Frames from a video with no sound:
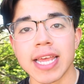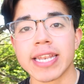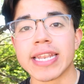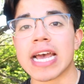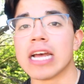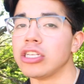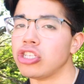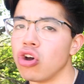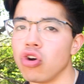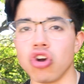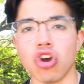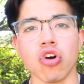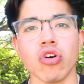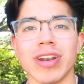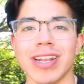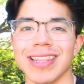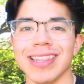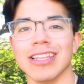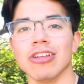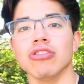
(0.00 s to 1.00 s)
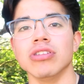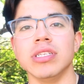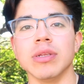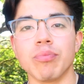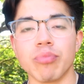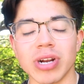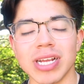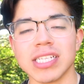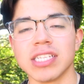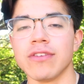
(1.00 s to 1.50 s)
Now don't go in a little
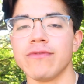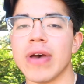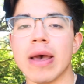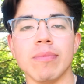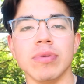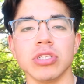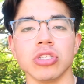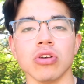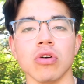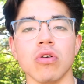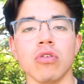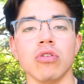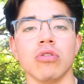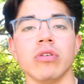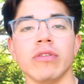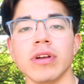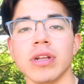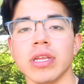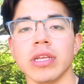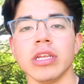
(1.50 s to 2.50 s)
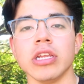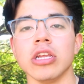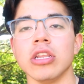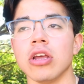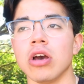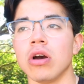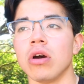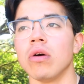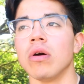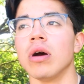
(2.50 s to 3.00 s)
depressive episode or, you
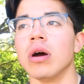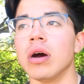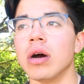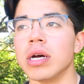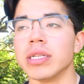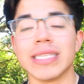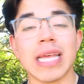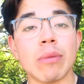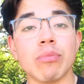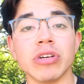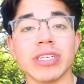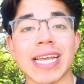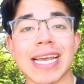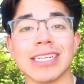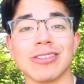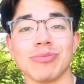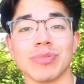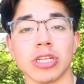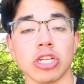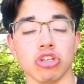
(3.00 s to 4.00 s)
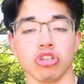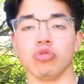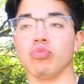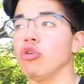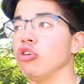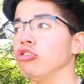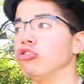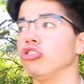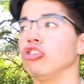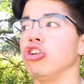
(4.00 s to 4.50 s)
know, temper tantrum saying those
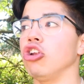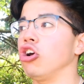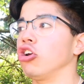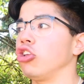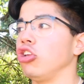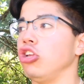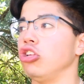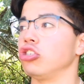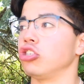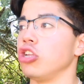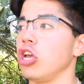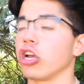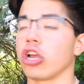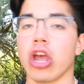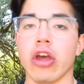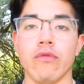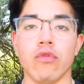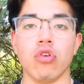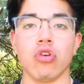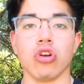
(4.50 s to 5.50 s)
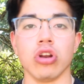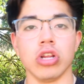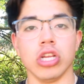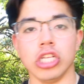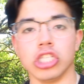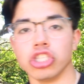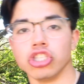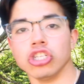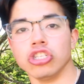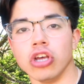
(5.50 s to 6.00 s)
bullets said I can't snack ever,
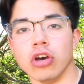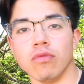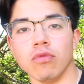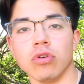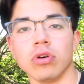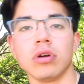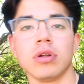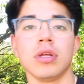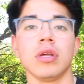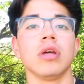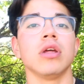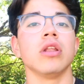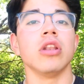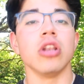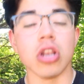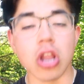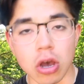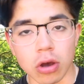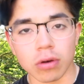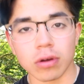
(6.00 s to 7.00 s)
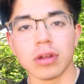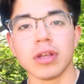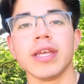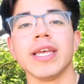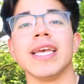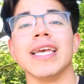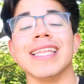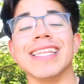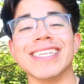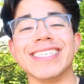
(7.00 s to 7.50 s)
it's the devil. No,
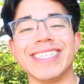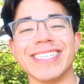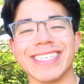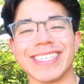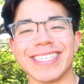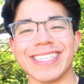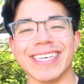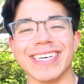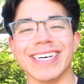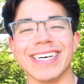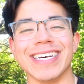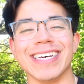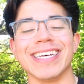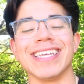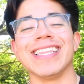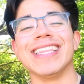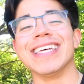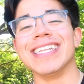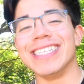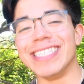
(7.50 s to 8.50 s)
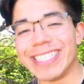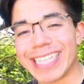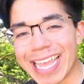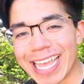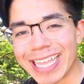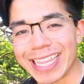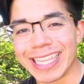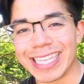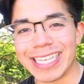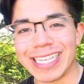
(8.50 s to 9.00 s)
it is just the
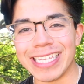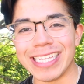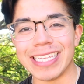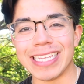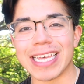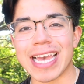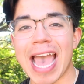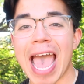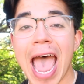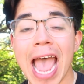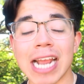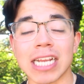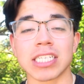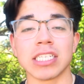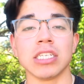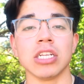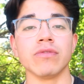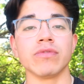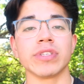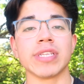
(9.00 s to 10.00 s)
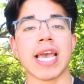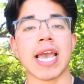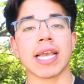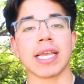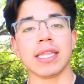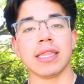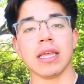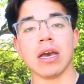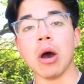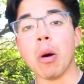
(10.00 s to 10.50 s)
daily action of
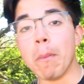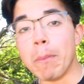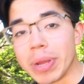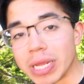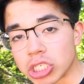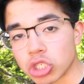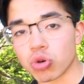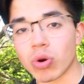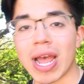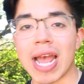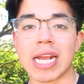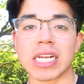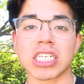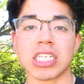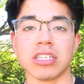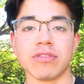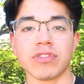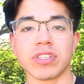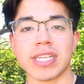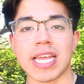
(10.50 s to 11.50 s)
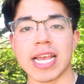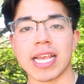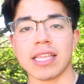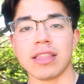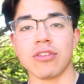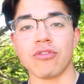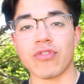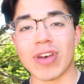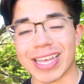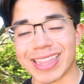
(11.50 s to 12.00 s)
snacking, the habitual action of snacking,
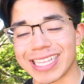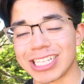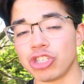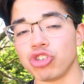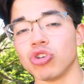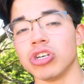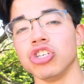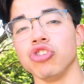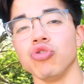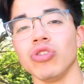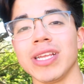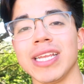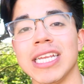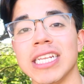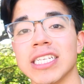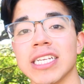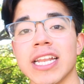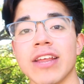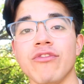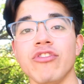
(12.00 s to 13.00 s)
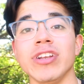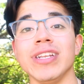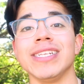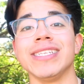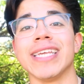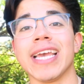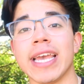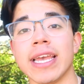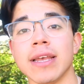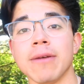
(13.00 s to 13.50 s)
the fact that you are doing each and every
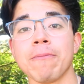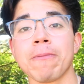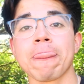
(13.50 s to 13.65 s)
day.